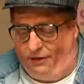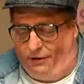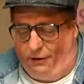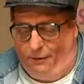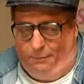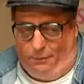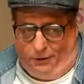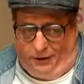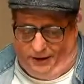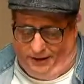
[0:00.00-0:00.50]

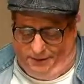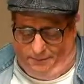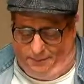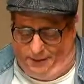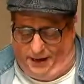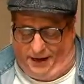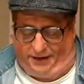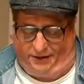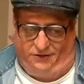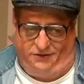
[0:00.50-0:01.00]
third book in the
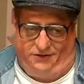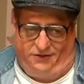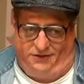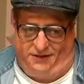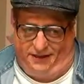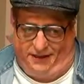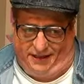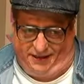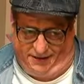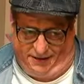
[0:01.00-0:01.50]
box just
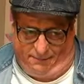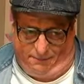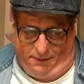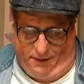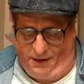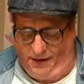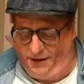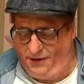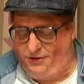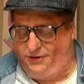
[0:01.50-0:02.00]
to get
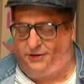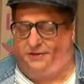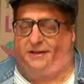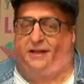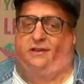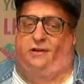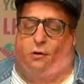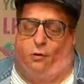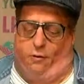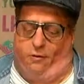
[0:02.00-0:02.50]

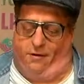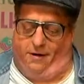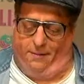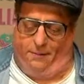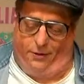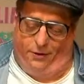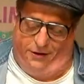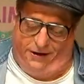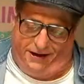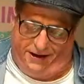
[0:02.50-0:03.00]
the order
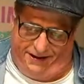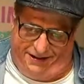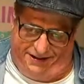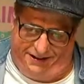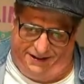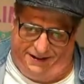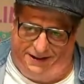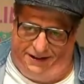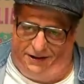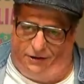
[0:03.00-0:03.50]
number in,
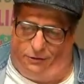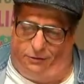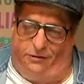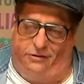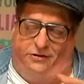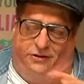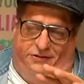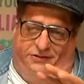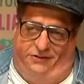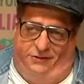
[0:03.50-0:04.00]
or
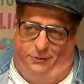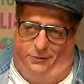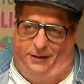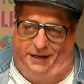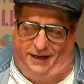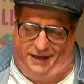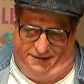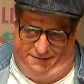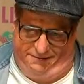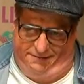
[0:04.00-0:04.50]
just to
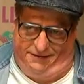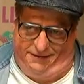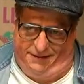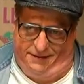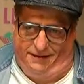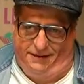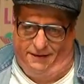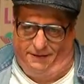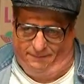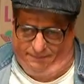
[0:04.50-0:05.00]
get
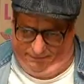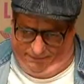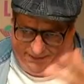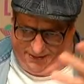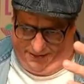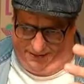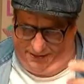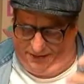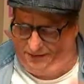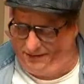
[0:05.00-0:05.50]

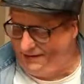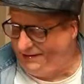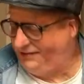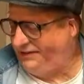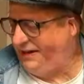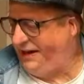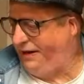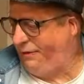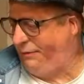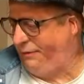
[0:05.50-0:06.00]
the
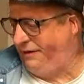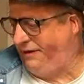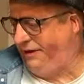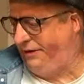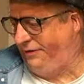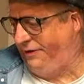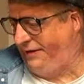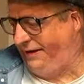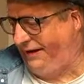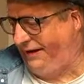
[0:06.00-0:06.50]
discount. I don't